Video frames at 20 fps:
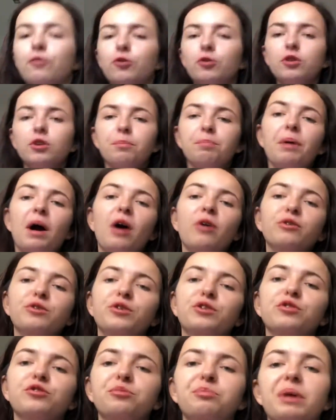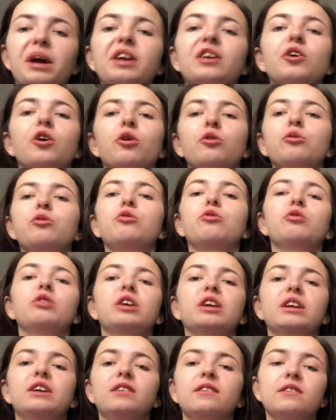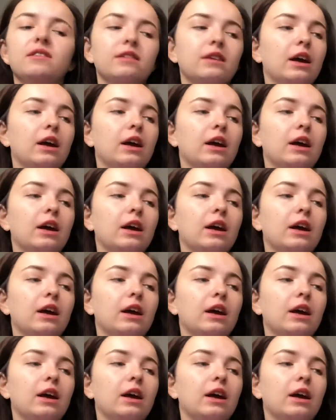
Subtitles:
the powders, my go-to is